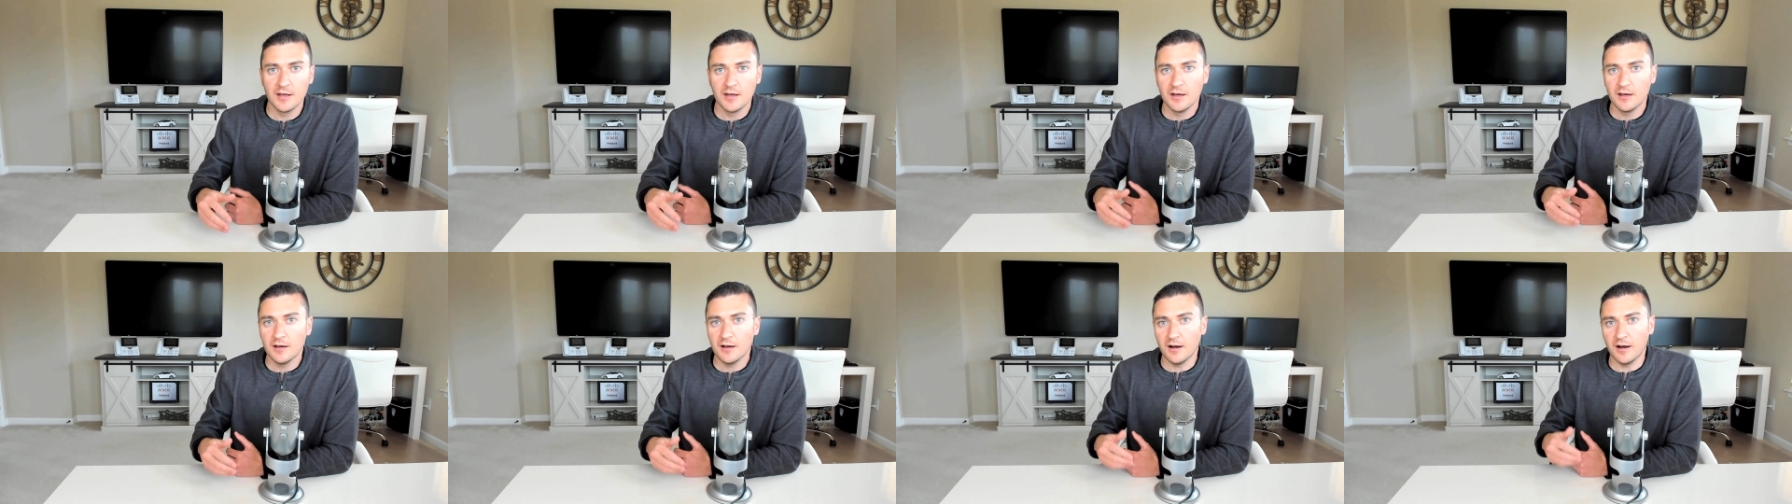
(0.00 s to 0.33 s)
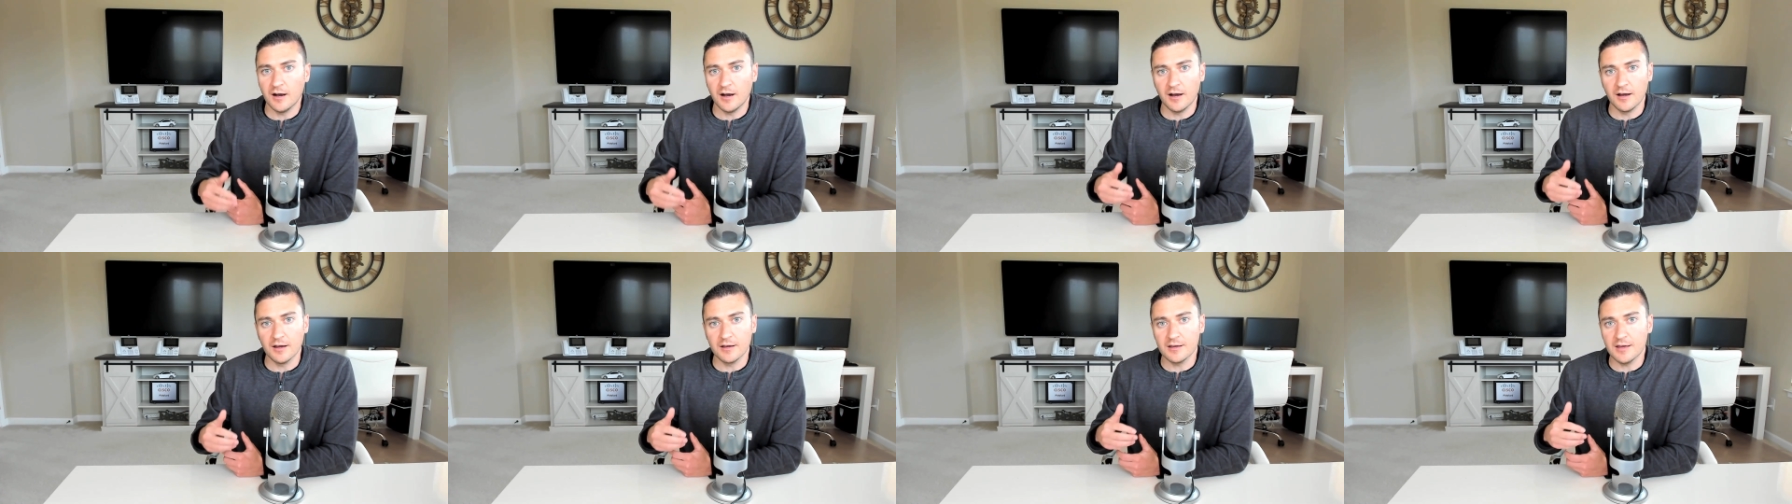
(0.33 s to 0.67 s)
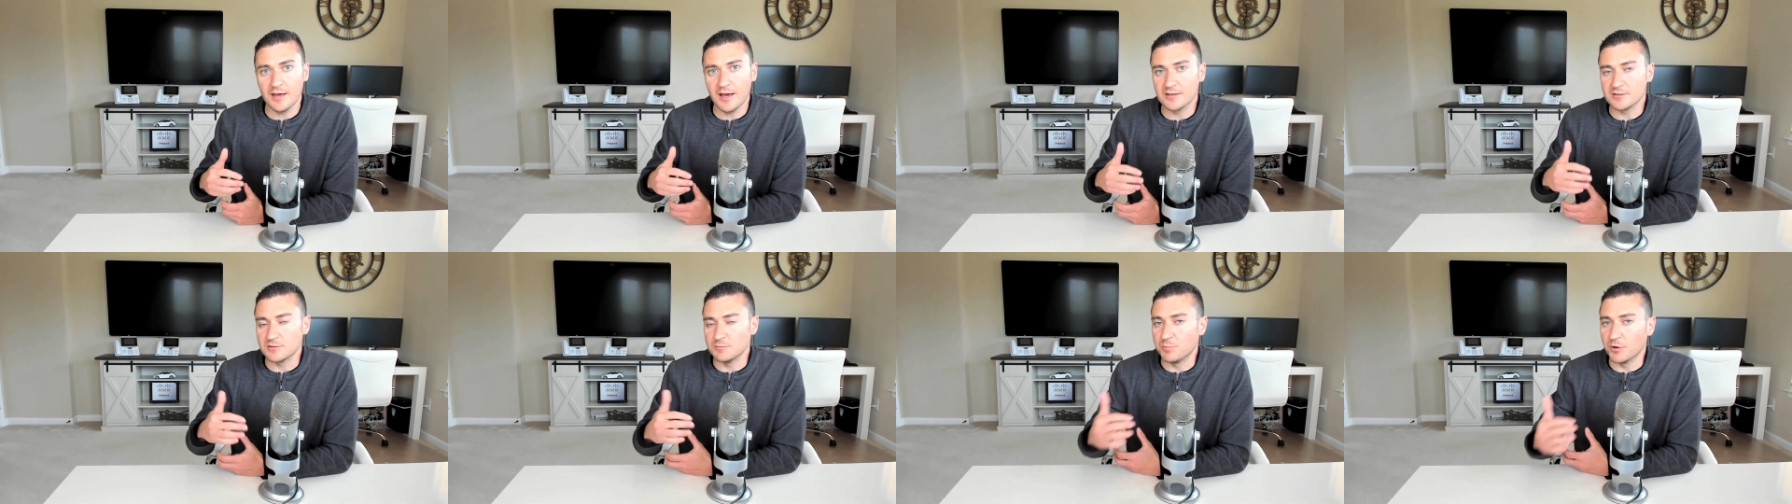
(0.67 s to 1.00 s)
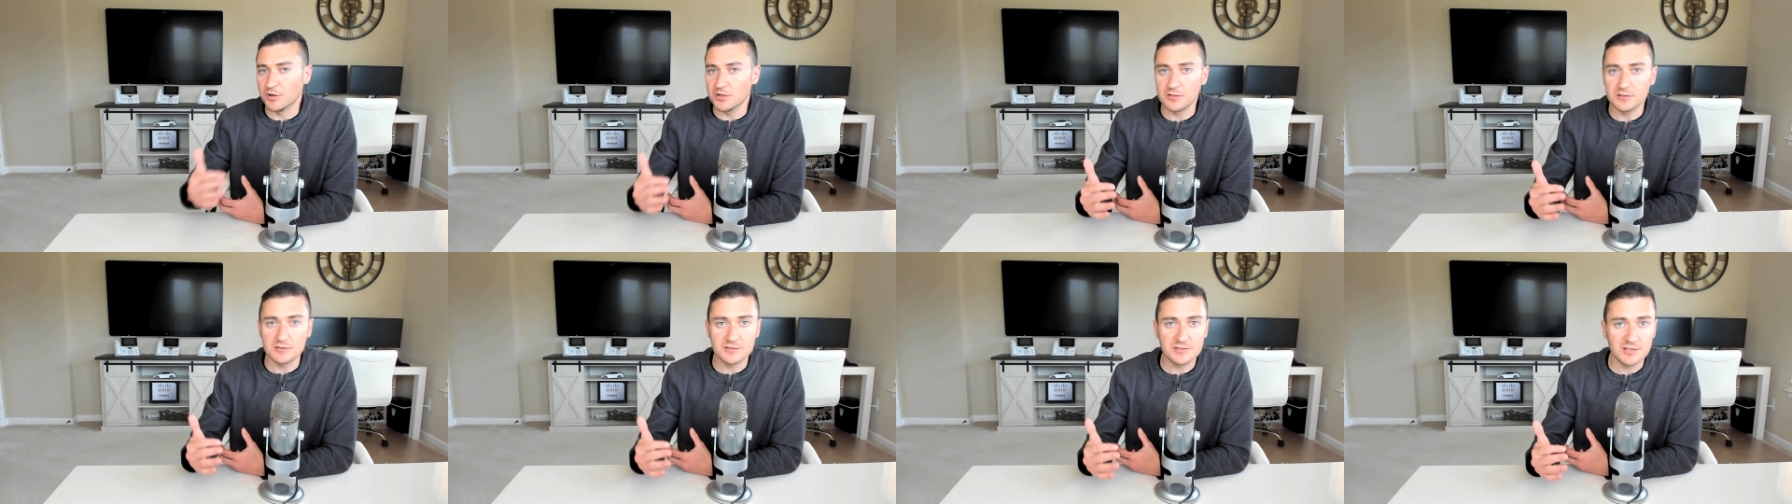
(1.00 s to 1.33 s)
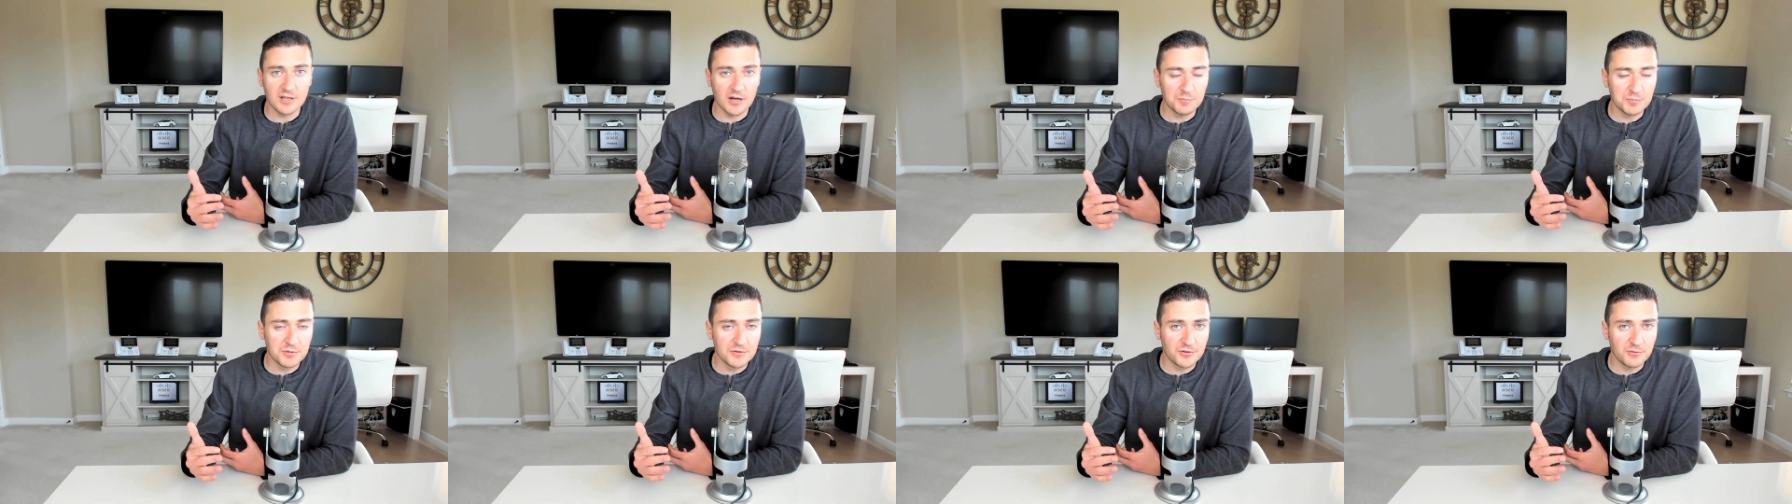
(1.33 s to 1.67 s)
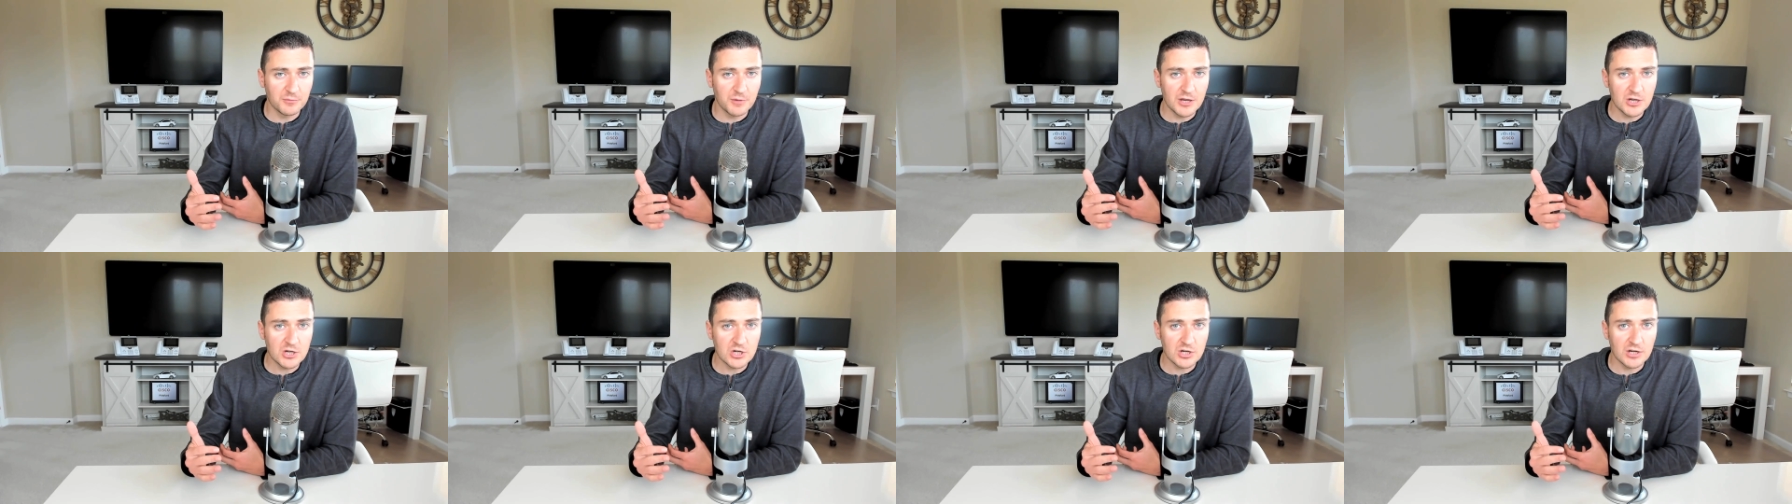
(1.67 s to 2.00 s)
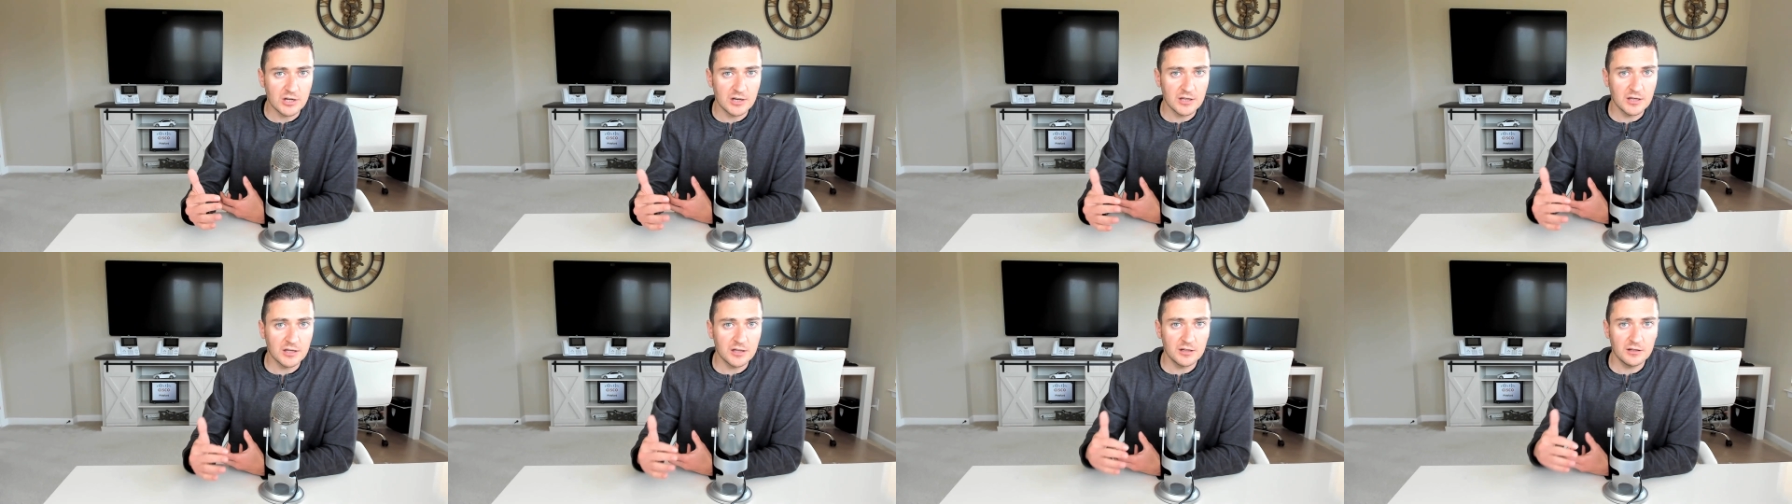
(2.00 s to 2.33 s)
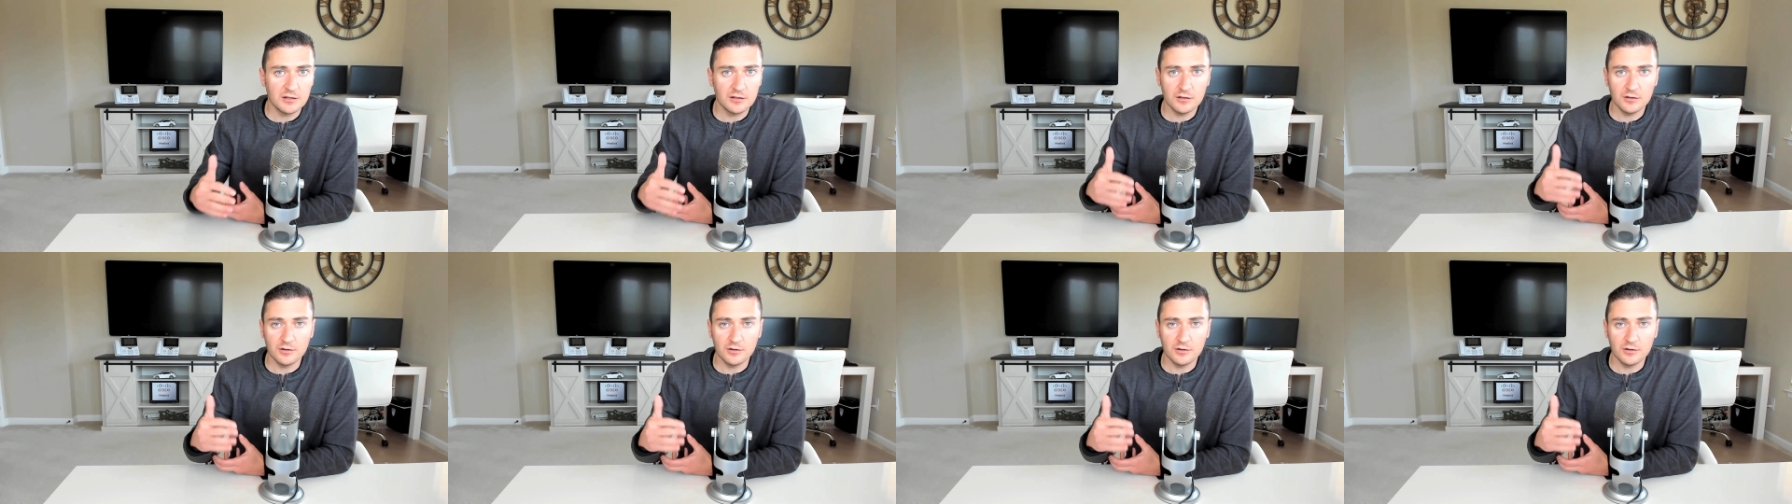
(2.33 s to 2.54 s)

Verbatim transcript: Uh, it has a bunch of setup information in it.